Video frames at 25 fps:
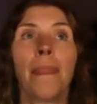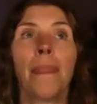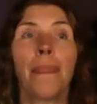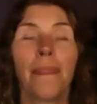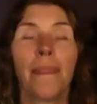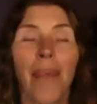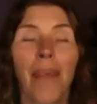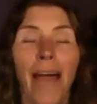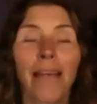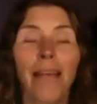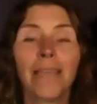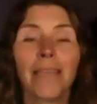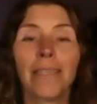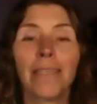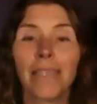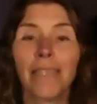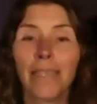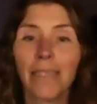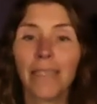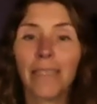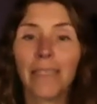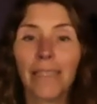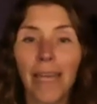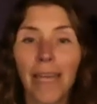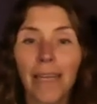that is
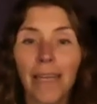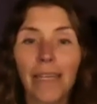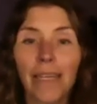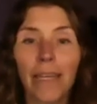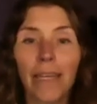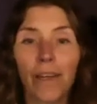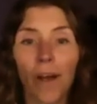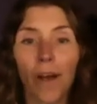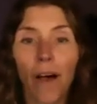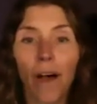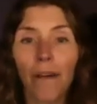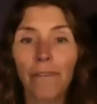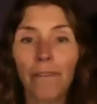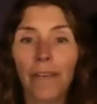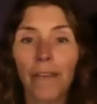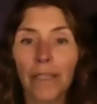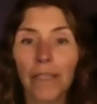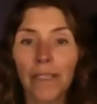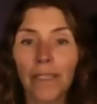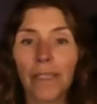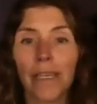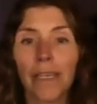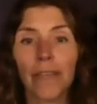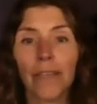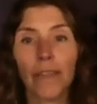extended,
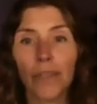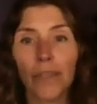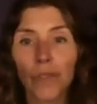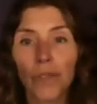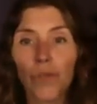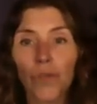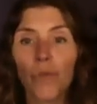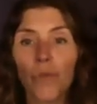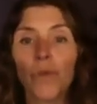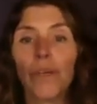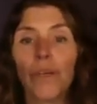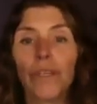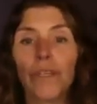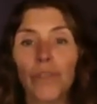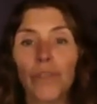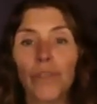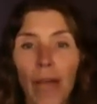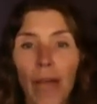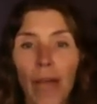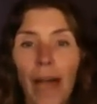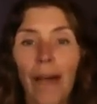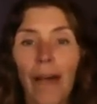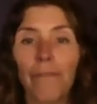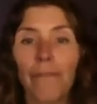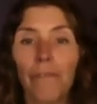obviously, in the stories you
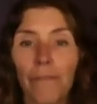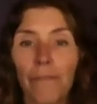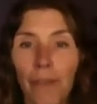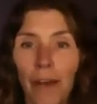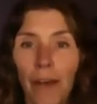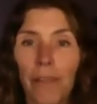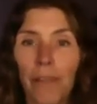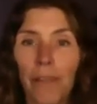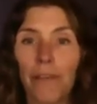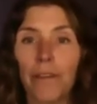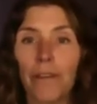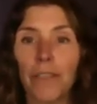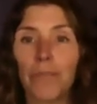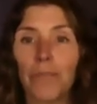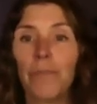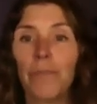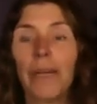have of others.